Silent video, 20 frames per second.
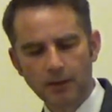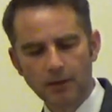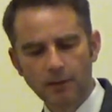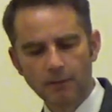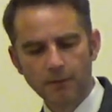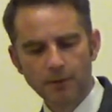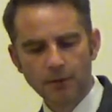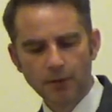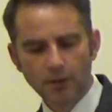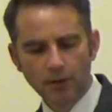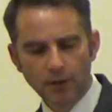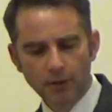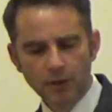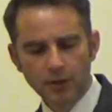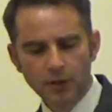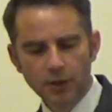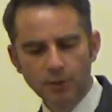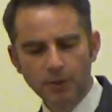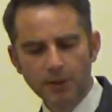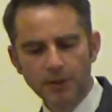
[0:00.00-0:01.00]
If God
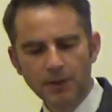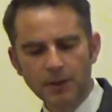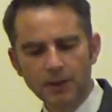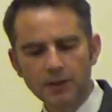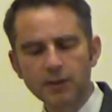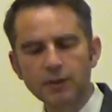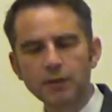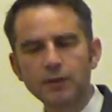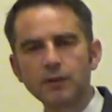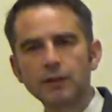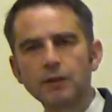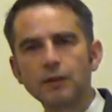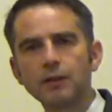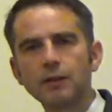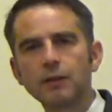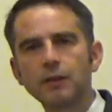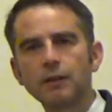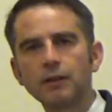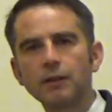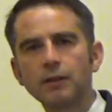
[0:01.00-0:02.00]
is with us,
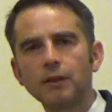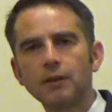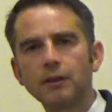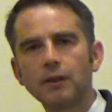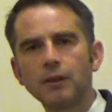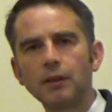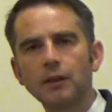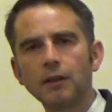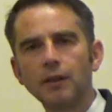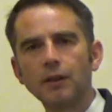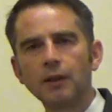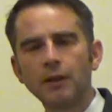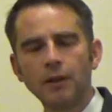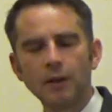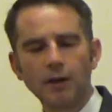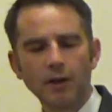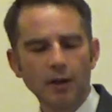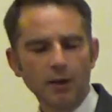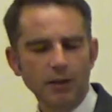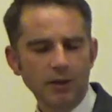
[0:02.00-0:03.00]

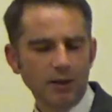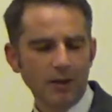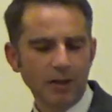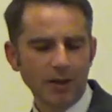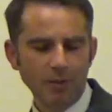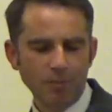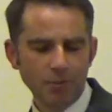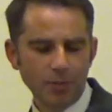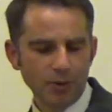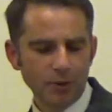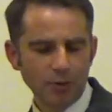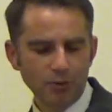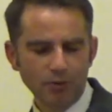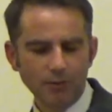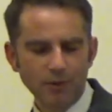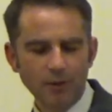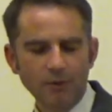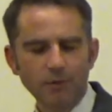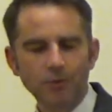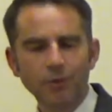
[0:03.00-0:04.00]
our cup is
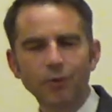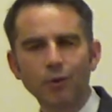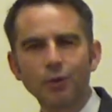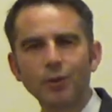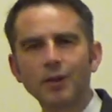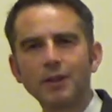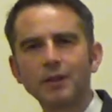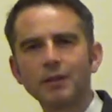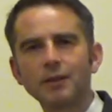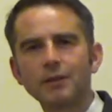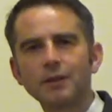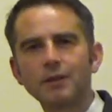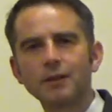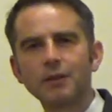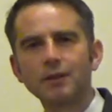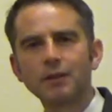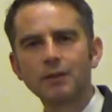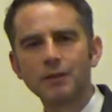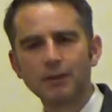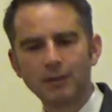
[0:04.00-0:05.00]
overflowing.
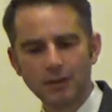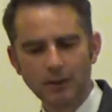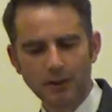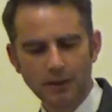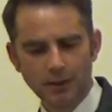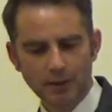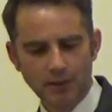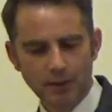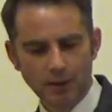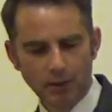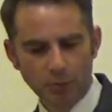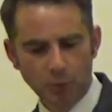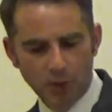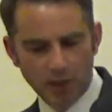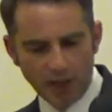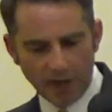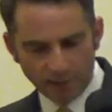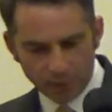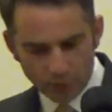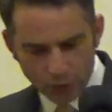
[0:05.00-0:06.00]
We
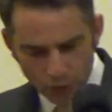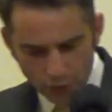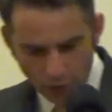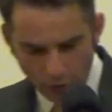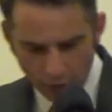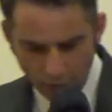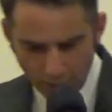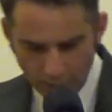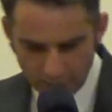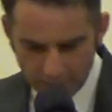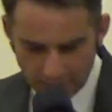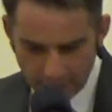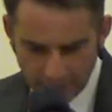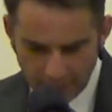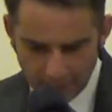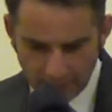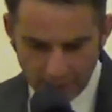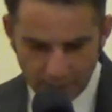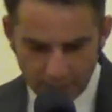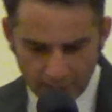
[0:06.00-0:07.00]
have joy
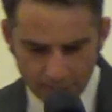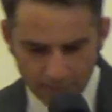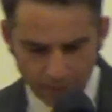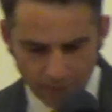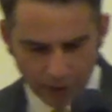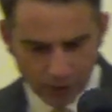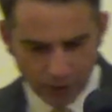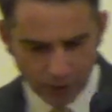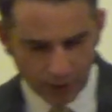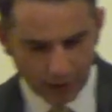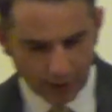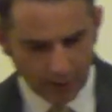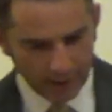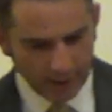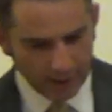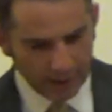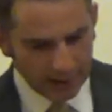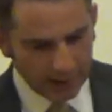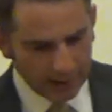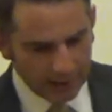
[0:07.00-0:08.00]
in verse
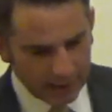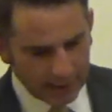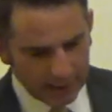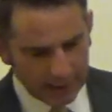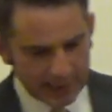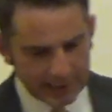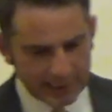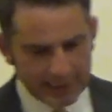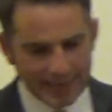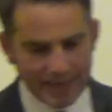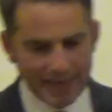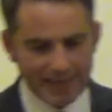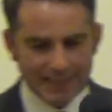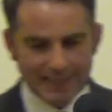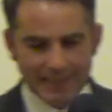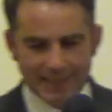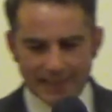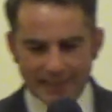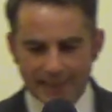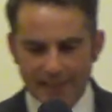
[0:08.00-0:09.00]

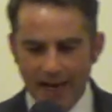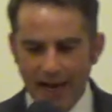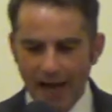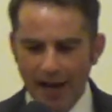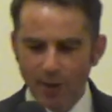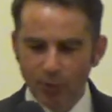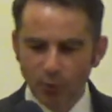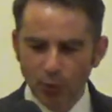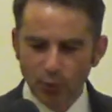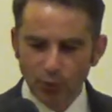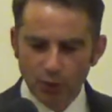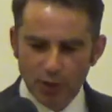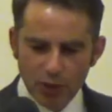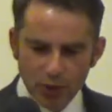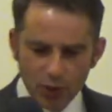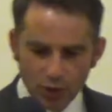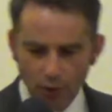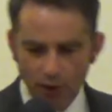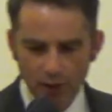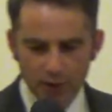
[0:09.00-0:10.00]
18. I will
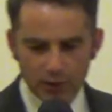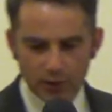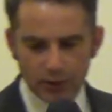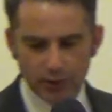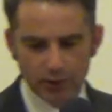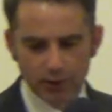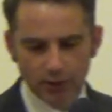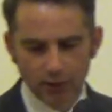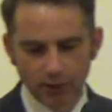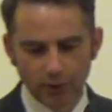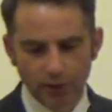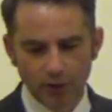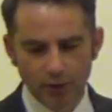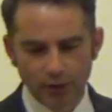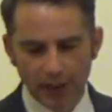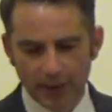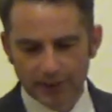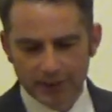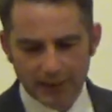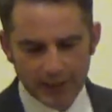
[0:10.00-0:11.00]
rejoice in the
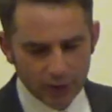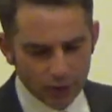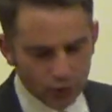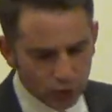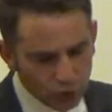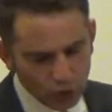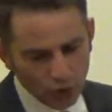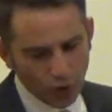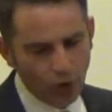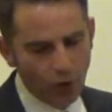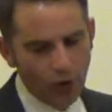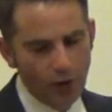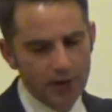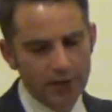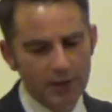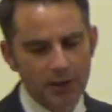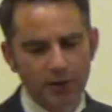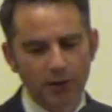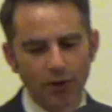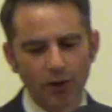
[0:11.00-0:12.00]
Lord. I'll take joy
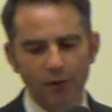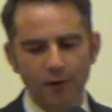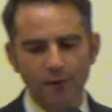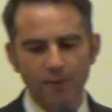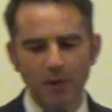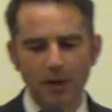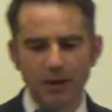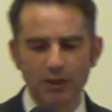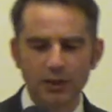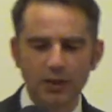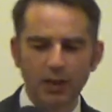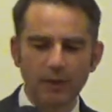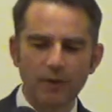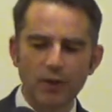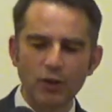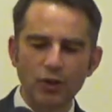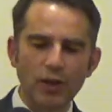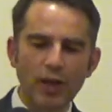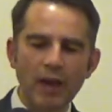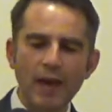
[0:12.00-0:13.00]
in the God of my
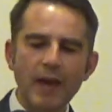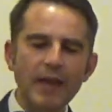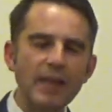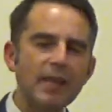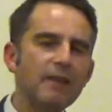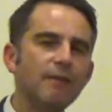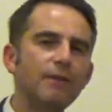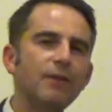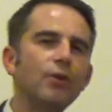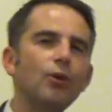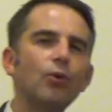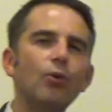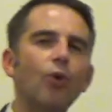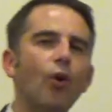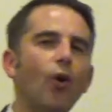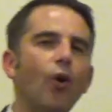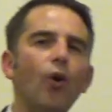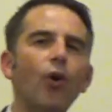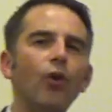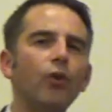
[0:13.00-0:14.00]
salvation. Even though
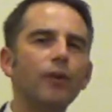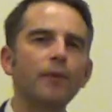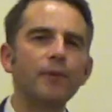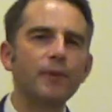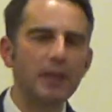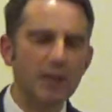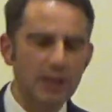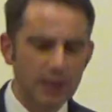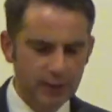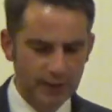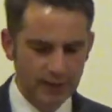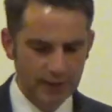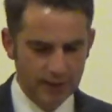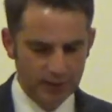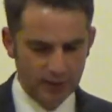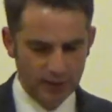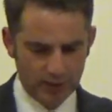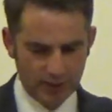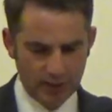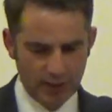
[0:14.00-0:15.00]
all of these
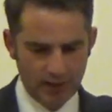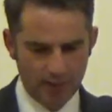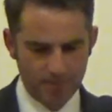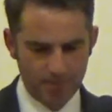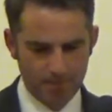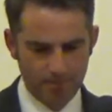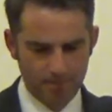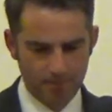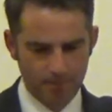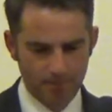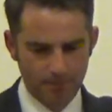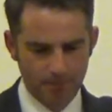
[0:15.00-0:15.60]
things come,